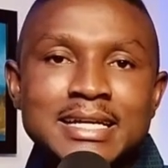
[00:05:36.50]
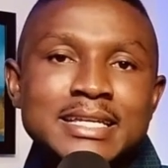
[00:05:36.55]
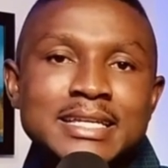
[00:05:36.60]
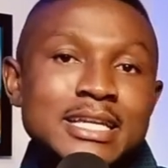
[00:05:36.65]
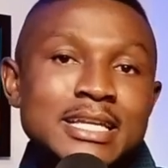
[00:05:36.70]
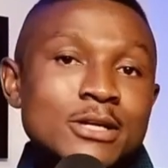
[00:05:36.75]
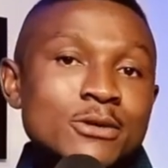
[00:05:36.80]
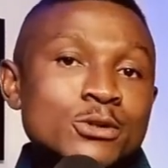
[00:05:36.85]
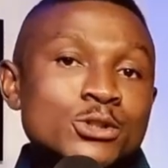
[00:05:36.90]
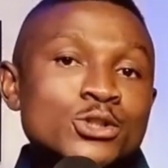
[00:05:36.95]

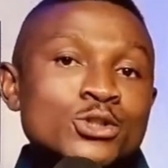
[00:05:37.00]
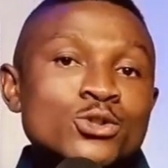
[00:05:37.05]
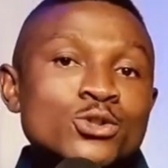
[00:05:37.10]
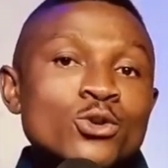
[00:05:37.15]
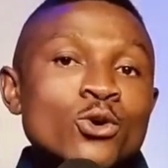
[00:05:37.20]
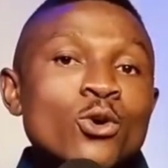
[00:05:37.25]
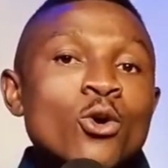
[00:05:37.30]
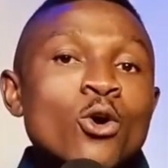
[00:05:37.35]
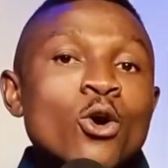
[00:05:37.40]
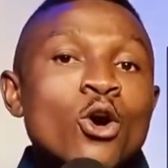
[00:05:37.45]
there is
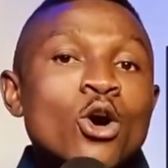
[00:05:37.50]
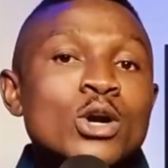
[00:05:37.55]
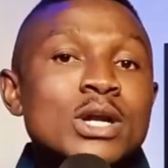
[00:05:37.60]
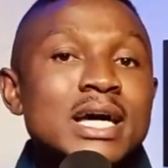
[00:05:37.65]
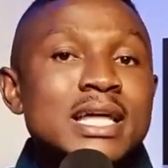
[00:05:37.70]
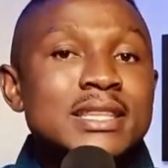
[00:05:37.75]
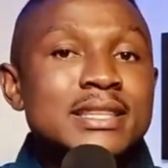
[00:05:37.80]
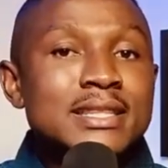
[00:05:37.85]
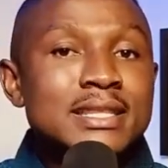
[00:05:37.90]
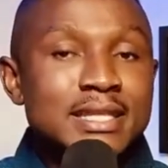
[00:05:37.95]
no other
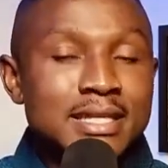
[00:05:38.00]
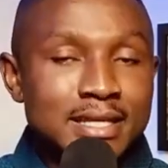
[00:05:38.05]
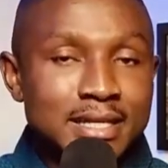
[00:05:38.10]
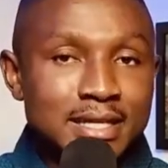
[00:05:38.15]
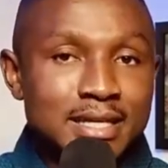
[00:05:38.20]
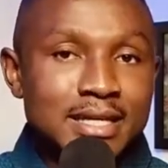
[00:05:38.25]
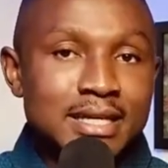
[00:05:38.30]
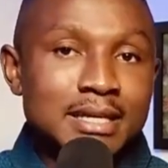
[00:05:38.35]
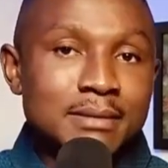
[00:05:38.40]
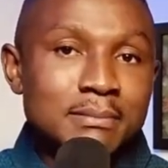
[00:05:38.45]
thing
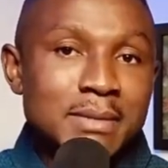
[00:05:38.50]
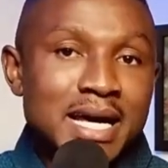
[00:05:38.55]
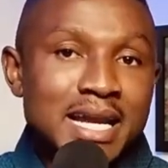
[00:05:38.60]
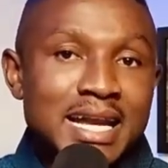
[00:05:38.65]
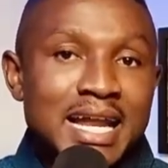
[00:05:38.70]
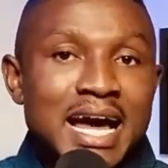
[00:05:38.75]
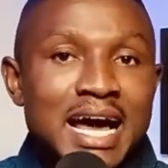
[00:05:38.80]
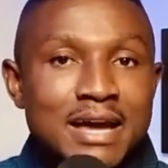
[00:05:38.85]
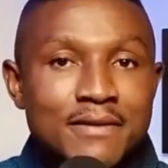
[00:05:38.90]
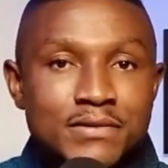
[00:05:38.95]
in my
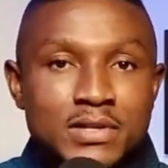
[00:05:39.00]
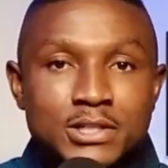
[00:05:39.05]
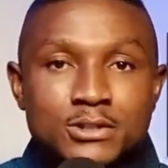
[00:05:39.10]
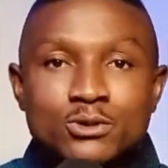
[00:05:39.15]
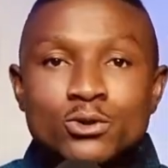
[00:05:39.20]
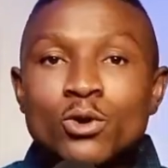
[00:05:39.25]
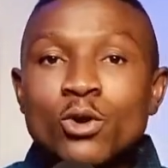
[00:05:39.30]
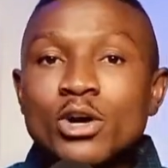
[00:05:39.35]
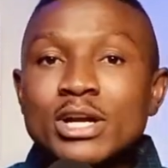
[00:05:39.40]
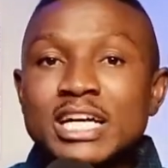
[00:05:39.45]
life. There's
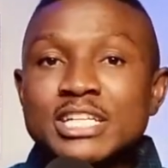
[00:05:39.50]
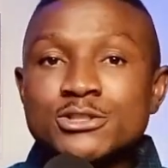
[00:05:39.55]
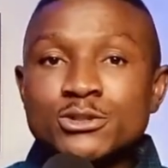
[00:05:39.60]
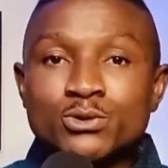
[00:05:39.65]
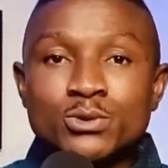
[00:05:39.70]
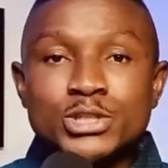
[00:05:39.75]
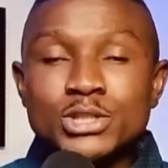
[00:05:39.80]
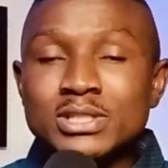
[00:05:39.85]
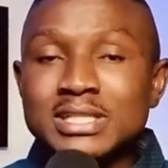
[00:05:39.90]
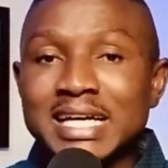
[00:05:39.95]
no other
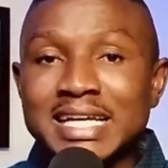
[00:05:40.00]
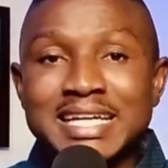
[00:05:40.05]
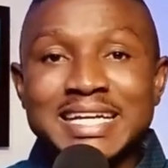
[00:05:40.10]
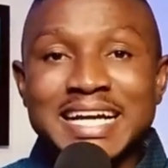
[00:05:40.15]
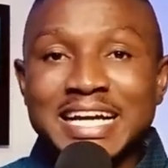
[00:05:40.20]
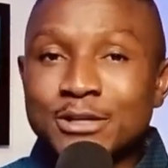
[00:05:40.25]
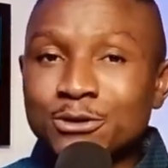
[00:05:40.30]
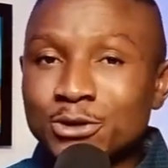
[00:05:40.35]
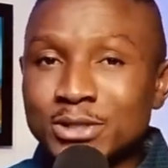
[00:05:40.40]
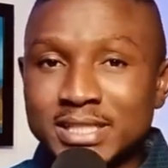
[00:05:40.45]
situation that he
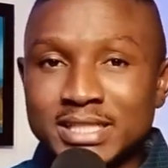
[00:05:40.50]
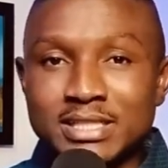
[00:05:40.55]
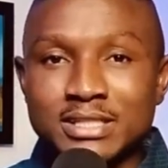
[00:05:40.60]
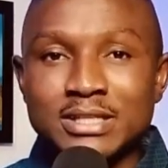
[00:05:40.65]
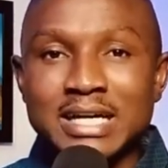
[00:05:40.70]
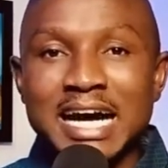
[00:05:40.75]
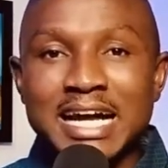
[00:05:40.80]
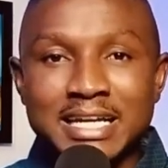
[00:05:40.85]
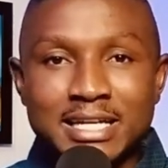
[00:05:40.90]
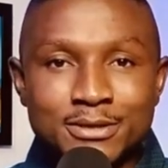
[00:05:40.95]
cannot
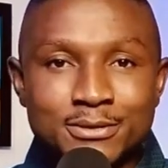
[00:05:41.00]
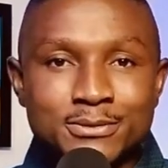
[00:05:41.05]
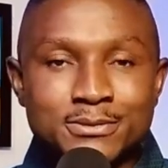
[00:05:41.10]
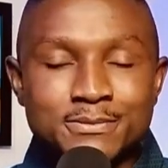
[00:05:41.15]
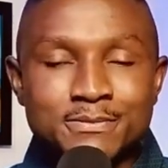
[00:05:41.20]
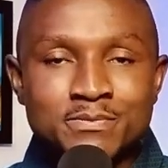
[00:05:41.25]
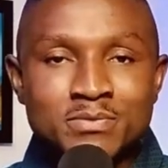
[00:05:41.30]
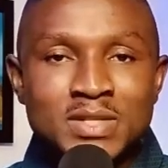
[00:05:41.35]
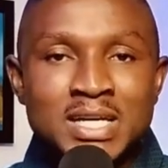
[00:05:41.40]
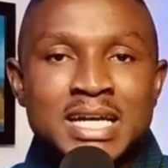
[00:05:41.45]
handle.
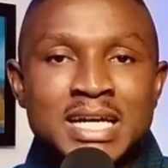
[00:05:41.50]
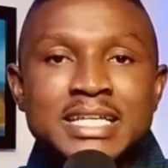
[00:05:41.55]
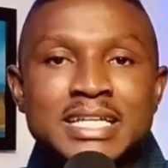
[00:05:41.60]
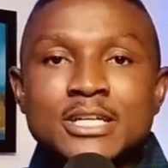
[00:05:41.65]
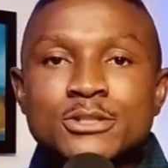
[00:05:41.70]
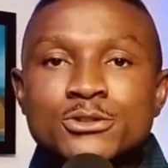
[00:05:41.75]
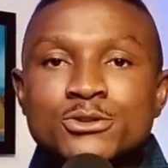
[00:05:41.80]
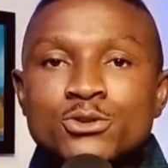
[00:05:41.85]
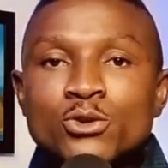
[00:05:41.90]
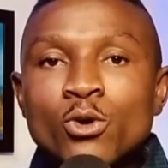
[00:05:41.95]

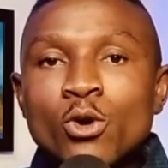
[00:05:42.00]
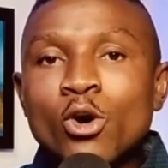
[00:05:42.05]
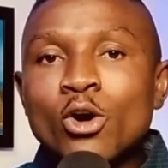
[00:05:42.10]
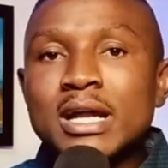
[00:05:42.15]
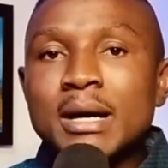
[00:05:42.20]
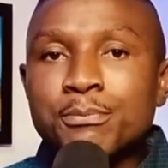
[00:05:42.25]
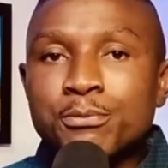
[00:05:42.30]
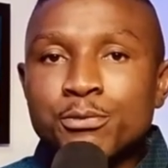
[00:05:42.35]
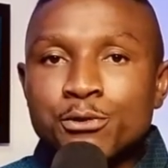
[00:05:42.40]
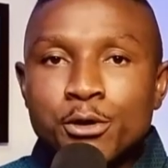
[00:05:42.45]
There's no
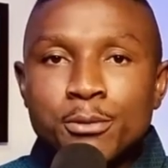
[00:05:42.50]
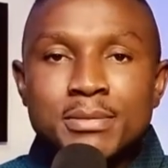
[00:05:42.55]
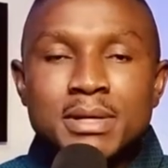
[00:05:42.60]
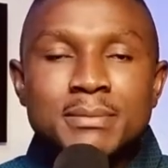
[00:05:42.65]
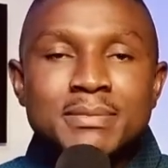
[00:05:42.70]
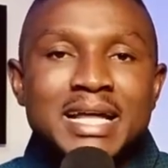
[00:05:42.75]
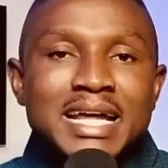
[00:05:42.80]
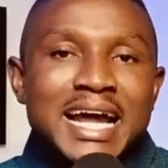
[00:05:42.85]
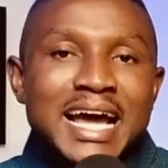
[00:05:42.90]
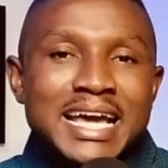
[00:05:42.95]
other problem
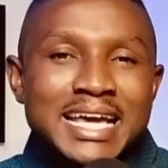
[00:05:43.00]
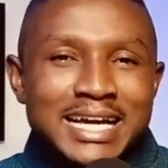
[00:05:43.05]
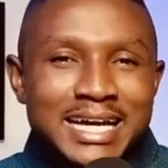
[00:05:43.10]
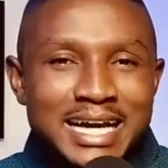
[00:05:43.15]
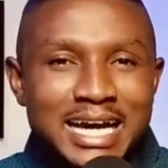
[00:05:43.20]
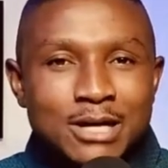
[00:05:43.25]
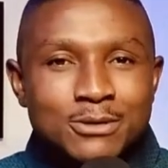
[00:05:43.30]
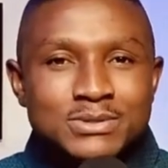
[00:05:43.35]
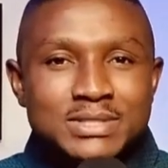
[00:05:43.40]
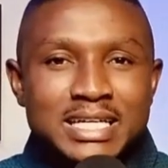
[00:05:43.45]
that I
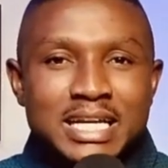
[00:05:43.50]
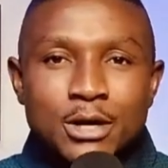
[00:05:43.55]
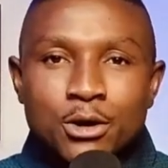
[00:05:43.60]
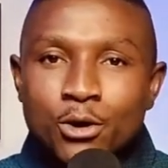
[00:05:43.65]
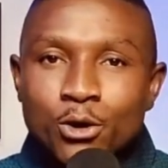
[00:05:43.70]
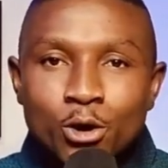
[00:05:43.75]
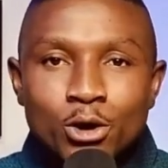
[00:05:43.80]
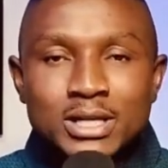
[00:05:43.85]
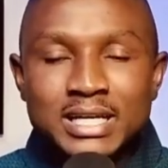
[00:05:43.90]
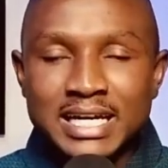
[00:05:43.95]
encounter that
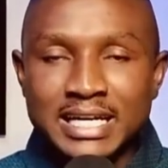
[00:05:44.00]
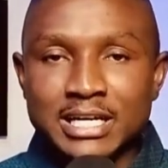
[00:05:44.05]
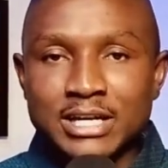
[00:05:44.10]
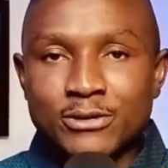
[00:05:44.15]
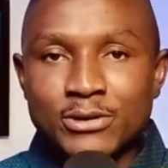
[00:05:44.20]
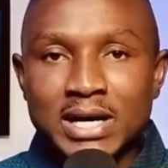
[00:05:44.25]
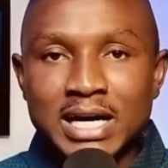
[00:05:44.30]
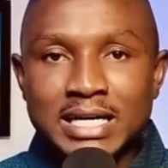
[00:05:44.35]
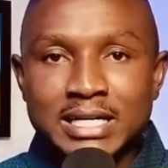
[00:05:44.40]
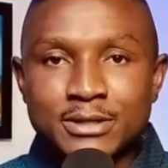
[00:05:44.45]
God can
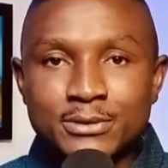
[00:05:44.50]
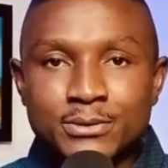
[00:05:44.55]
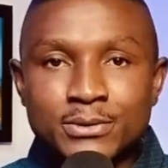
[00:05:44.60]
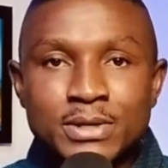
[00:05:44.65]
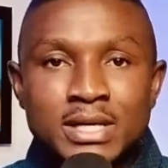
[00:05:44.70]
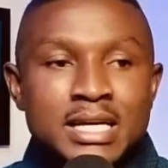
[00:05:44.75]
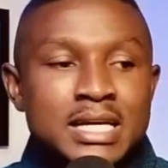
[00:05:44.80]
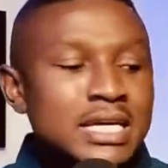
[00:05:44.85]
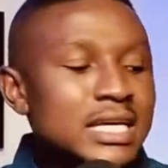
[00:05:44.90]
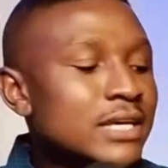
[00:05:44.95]
now handle.
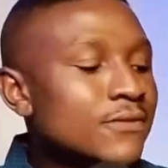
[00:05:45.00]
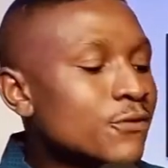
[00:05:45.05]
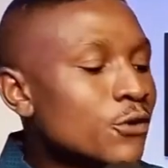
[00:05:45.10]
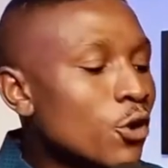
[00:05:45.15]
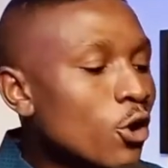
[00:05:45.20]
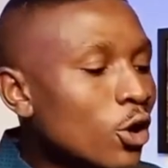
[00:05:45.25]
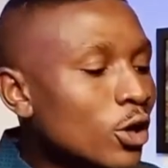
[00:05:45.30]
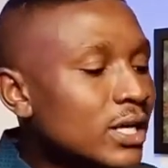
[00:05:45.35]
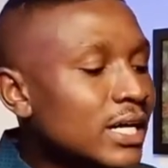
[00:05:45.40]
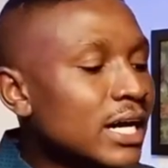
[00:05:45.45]
If
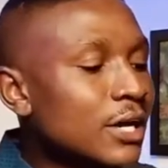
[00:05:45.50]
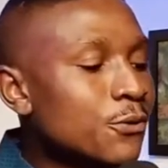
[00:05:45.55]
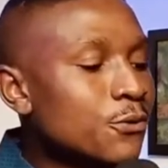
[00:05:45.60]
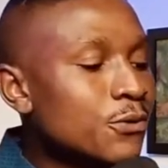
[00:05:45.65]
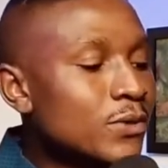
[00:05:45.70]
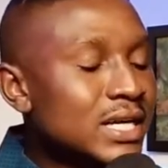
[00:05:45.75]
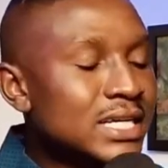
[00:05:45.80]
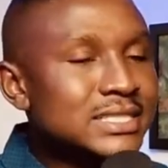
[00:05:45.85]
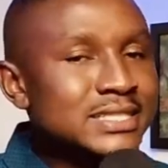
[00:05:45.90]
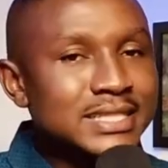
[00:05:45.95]
God can
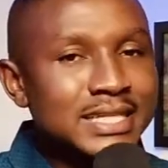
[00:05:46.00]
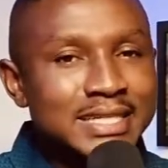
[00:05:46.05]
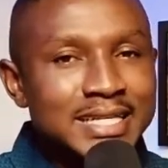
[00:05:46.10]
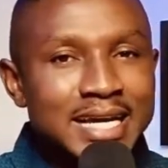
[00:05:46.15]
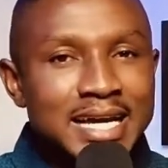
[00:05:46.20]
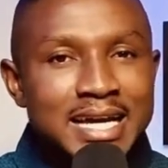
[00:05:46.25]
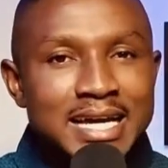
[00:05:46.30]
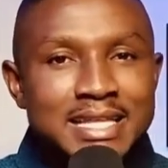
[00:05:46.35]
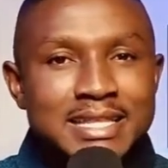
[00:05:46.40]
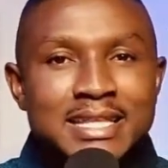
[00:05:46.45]
raise the
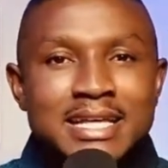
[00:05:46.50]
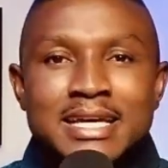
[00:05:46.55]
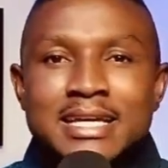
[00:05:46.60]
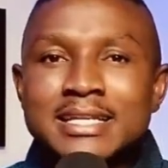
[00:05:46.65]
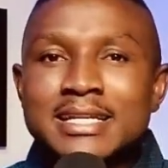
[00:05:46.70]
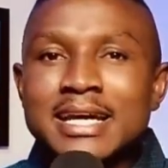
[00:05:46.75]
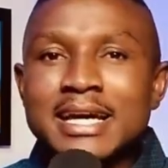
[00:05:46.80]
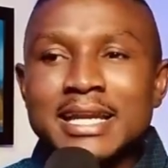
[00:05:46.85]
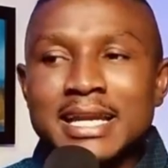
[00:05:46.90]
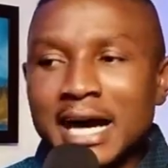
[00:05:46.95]
dead,
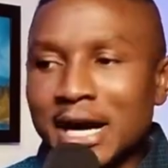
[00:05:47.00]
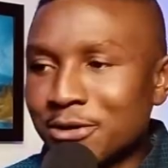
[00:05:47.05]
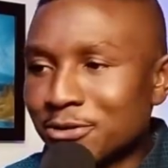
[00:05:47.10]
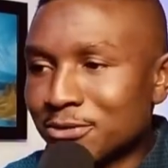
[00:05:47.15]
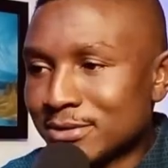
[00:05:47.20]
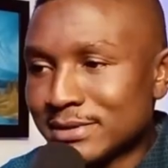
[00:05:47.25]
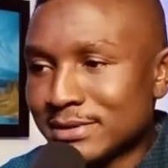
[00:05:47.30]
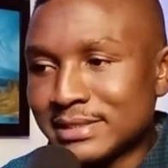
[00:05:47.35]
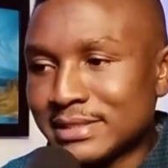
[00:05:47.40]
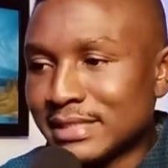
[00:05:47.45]
then I don't
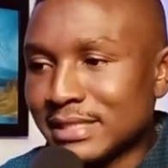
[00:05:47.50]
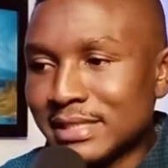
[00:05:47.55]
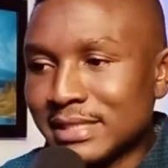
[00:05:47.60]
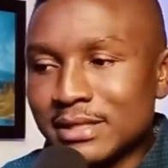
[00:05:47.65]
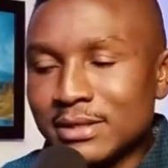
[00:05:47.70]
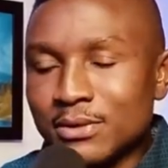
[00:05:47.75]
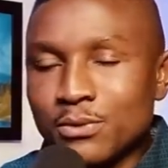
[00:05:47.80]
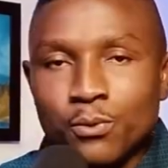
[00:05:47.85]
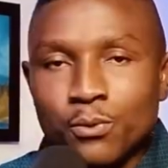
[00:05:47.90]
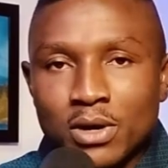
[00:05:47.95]

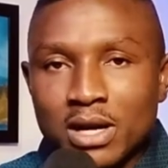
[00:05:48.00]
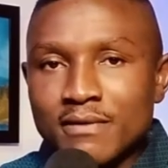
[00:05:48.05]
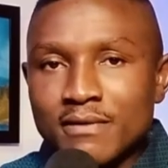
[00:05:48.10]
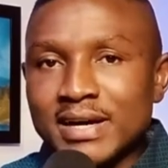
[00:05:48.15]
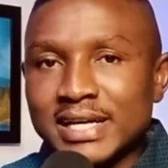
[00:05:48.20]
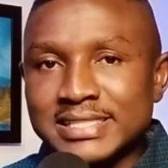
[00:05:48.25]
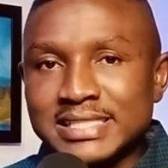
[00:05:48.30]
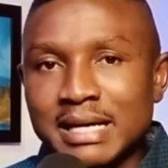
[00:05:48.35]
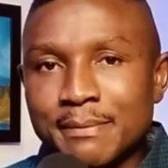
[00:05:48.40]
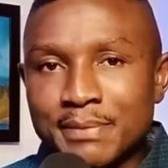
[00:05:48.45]
see whatever
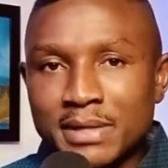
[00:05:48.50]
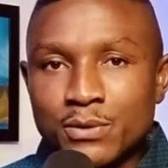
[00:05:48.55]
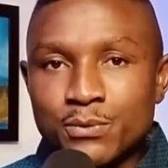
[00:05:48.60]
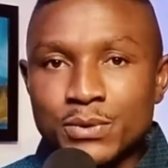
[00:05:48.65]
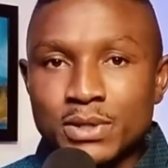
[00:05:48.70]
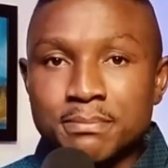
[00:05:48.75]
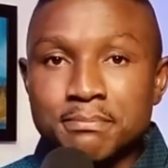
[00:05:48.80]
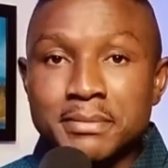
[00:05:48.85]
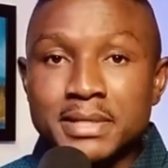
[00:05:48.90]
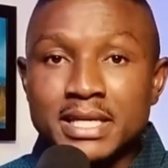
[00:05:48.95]
is happening
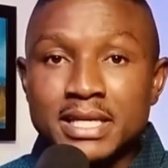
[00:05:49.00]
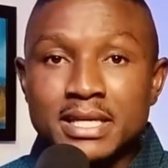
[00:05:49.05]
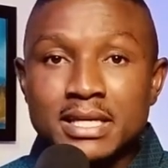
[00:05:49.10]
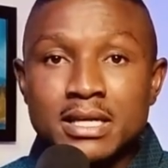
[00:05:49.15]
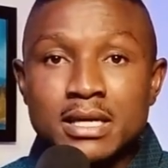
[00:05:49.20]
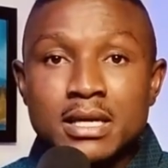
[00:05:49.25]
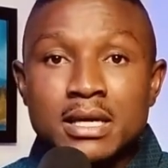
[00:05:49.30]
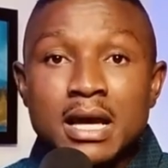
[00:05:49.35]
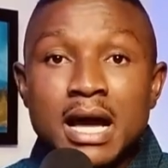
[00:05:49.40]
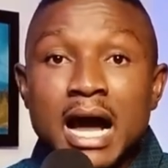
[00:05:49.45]
with me,
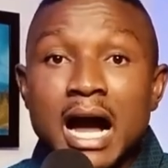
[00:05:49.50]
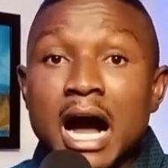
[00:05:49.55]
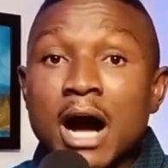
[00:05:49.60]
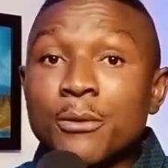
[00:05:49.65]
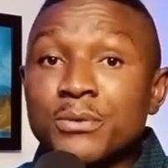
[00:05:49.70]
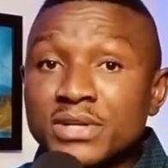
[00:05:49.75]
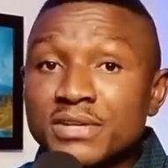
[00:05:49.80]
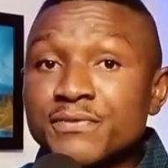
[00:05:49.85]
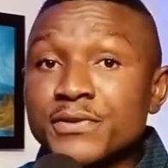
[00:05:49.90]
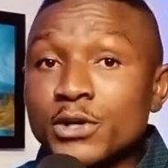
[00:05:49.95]
how
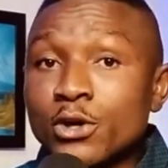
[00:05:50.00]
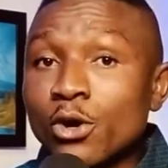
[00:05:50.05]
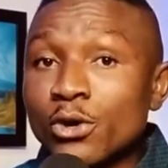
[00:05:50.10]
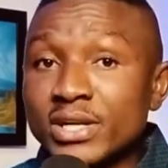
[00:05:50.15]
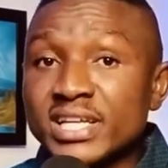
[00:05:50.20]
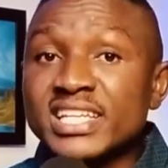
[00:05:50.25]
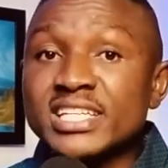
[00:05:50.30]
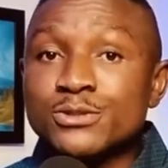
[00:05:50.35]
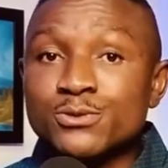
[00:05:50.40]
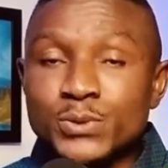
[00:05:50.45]
difficult
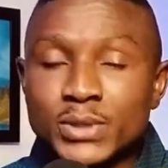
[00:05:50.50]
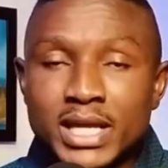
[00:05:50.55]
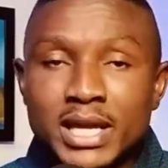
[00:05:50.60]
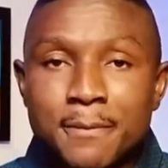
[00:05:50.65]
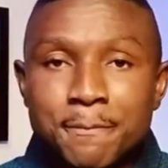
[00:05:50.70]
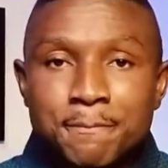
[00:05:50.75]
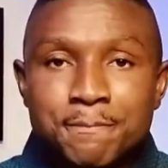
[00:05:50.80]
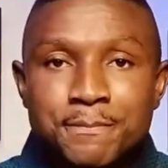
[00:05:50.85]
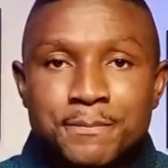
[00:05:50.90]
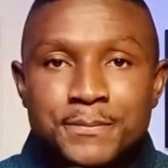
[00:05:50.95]
it is with
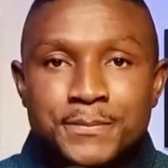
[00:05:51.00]
him.